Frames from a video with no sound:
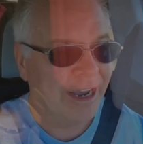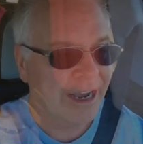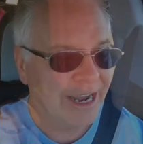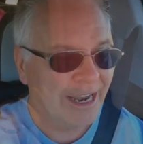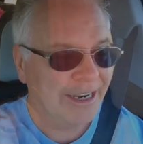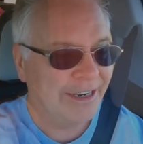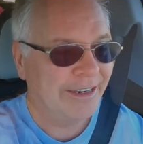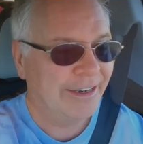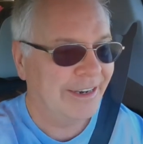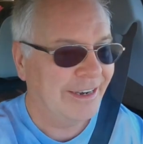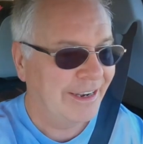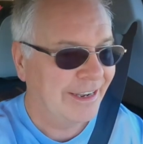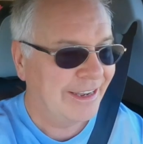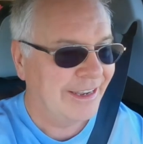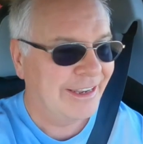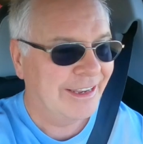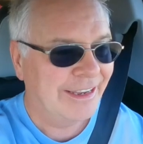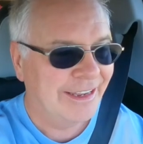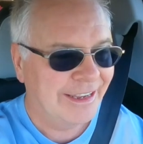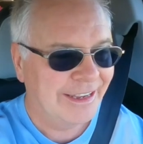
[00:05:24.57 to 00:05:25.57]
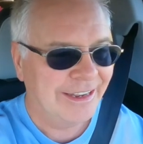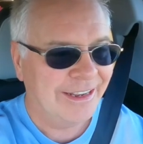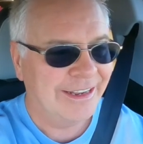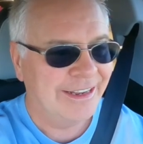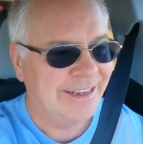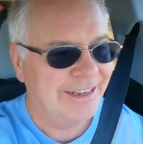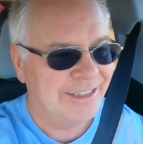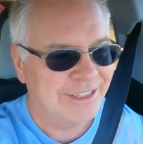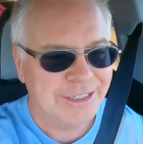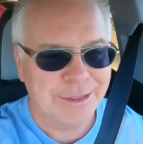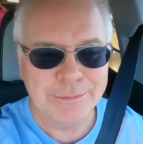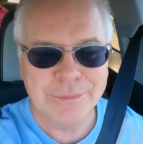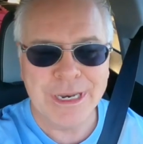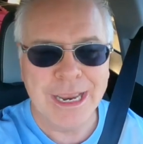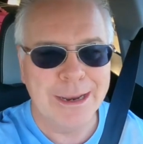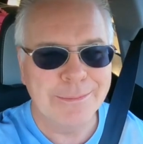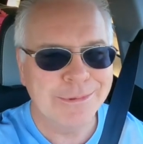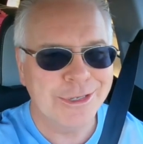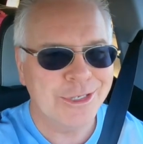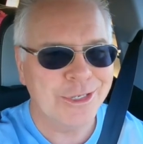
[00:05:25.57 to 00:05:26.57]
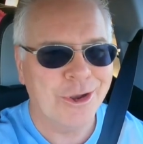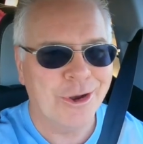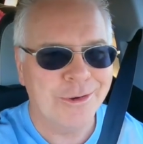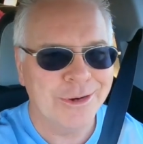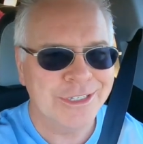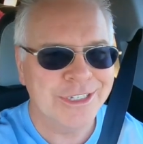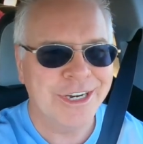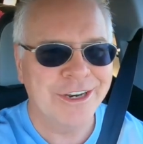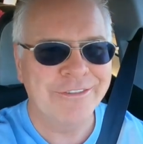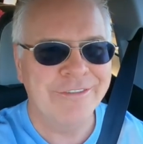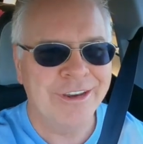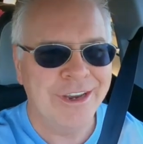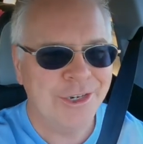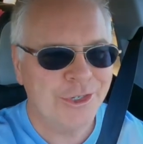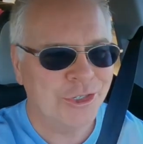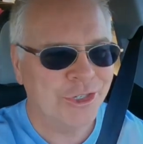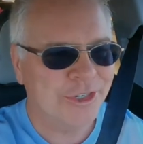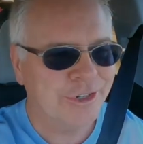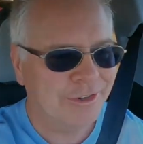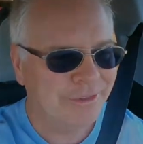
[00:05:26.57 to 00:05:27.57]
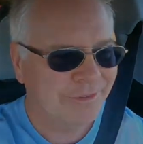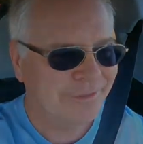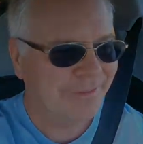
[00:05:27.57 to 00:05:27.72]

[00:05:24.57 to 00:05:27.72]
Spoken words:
got. Sometimes it's always an adventure.